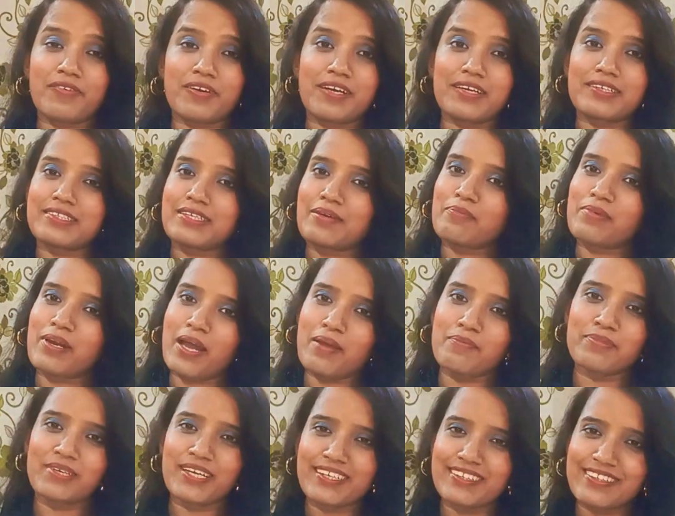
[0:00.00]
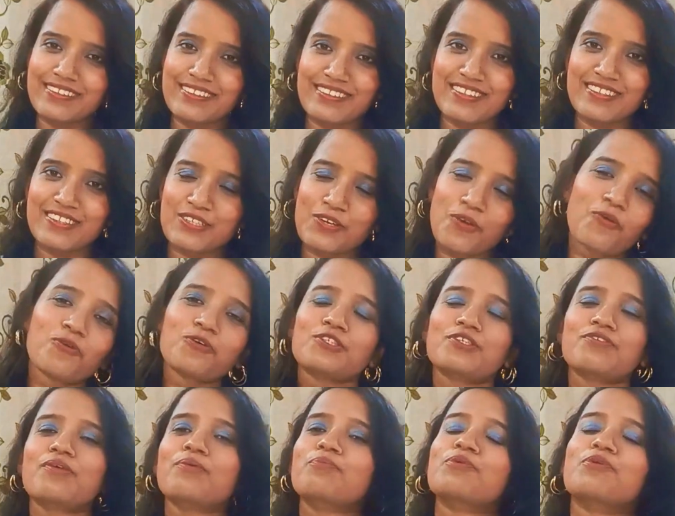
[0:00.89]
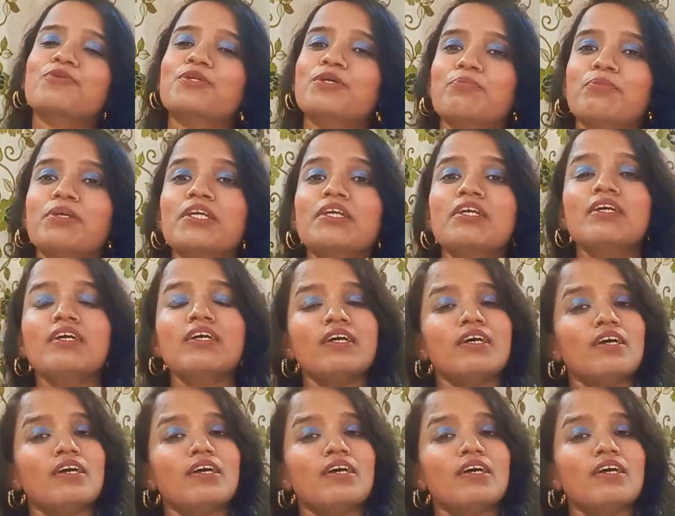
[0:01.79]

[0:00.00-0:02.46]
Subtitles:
Say for an example, I'm taking this course from Udemy,